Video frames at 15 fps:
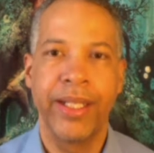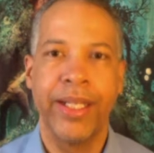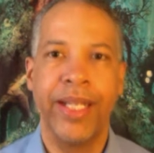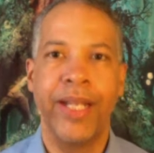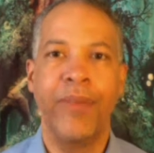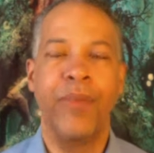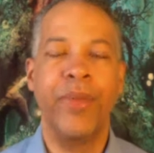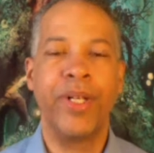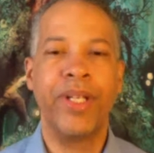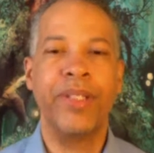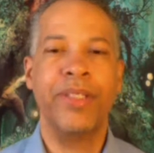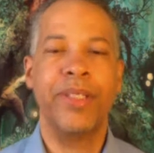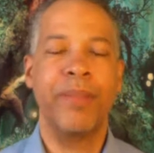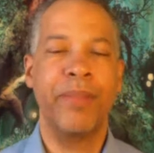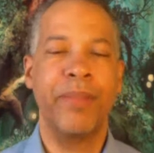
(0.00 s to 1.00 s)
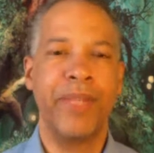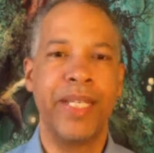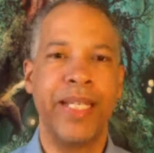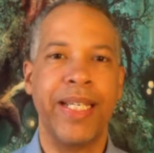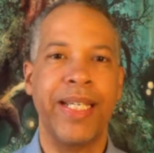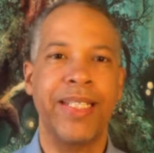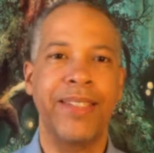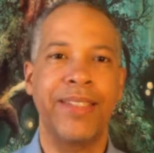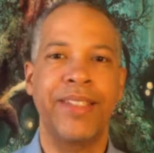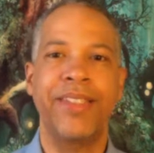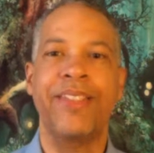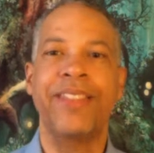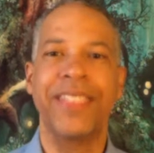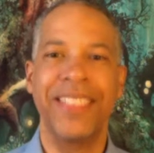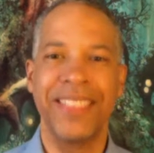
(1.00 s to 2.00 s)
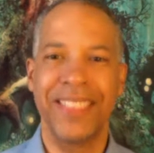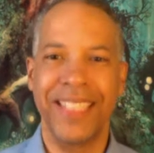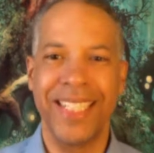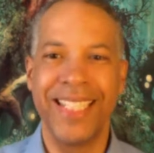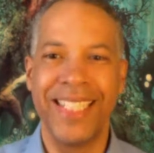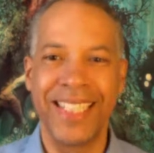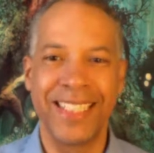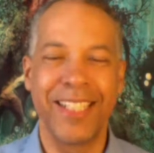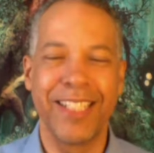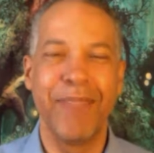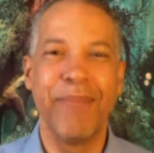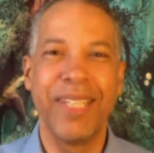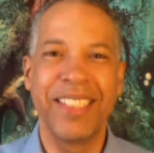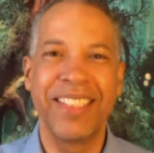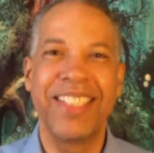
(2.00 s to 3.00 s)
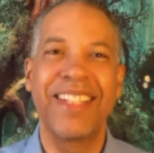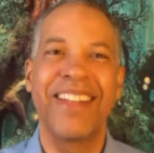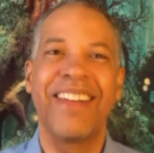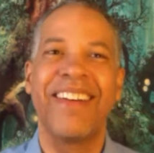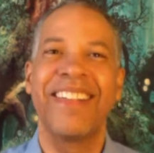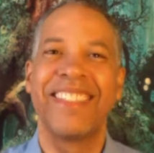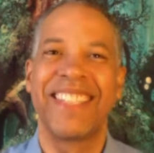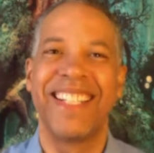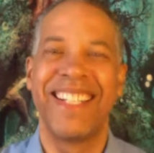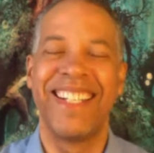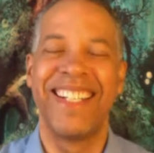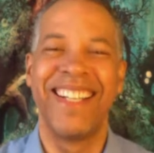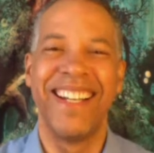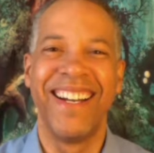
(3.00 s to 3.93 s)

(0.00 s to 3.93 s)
And what are some things? Dulcie says a messy closet.